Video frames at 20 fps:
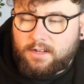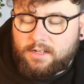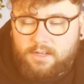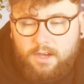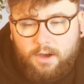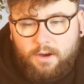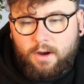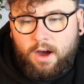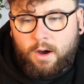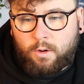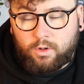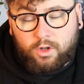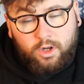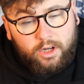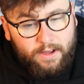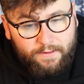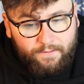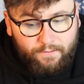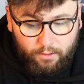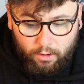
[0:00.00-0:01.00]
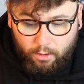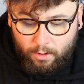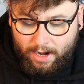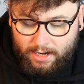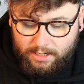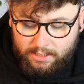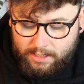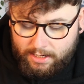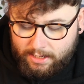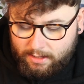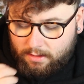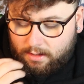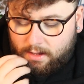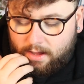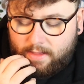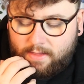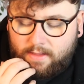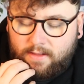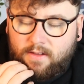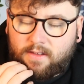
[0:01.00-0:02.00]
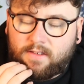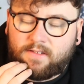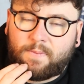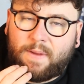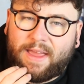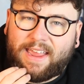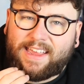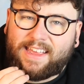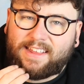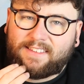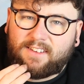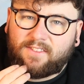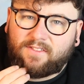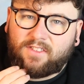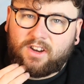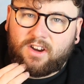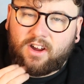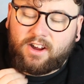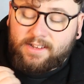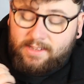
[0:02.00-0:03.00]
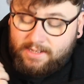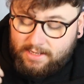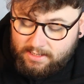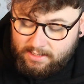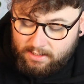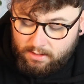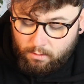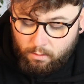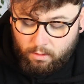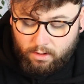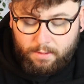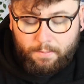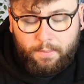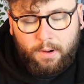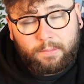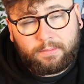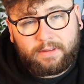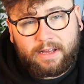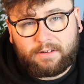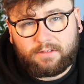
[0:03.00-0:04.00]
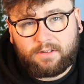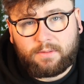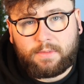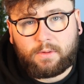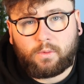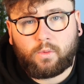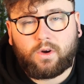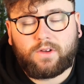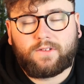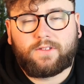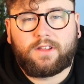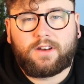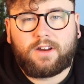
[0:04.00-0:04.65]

So I was looking through, actually, the Spain kits of the 90s, and the one that popped out to me was